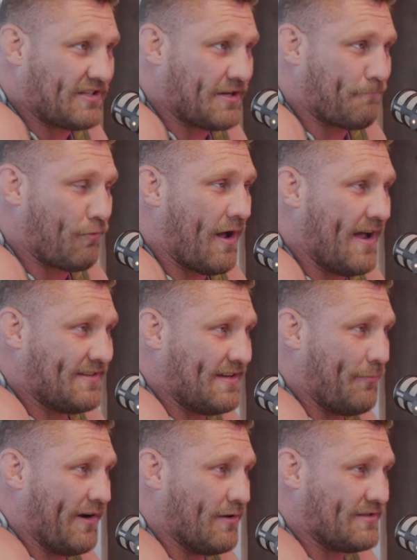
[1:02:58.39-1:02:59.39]
surprised
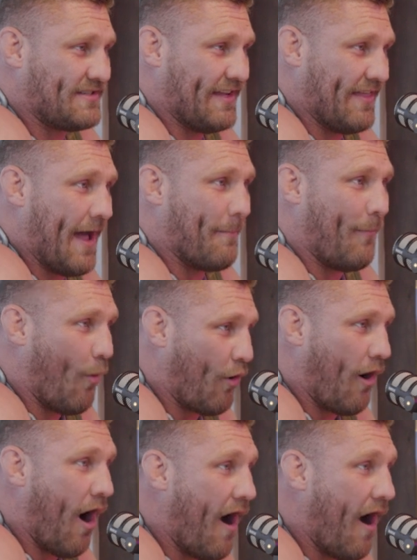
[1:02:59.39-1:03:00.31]
that we don't see that more